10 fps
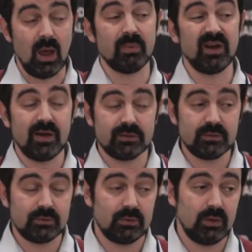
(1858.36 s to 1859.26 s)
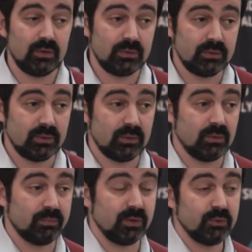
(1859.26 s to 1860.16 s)
upgrade it and
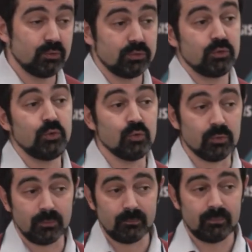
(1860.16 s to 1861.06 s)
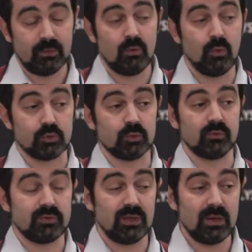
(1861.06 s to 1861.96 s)
produce new version
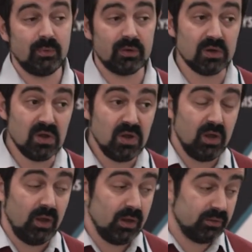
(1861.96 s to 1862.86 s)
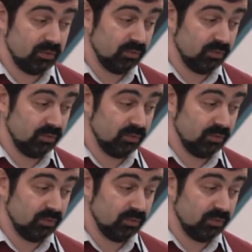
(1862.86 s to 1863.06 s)
of this library, and